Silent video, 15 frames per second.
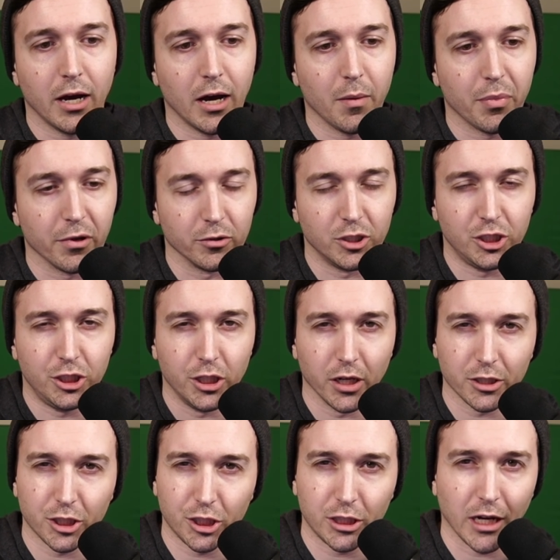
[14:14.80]
They're just
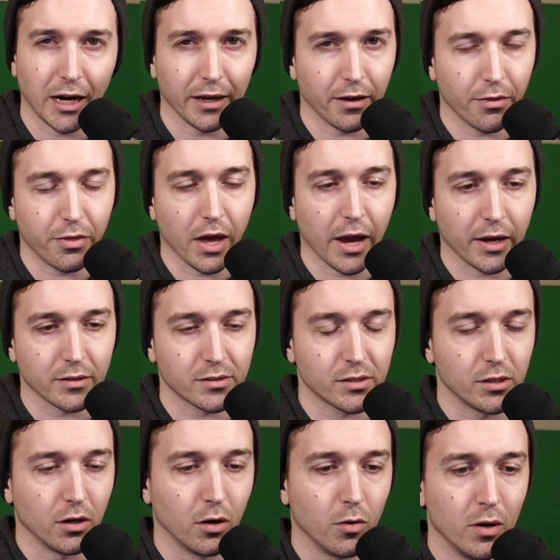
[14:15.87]
shy of that.
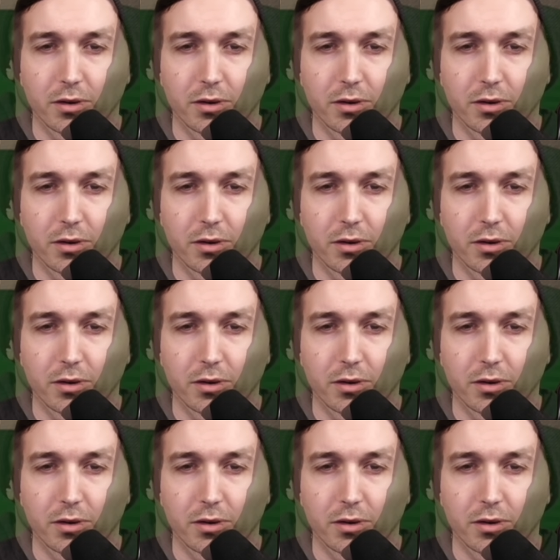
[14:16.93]
So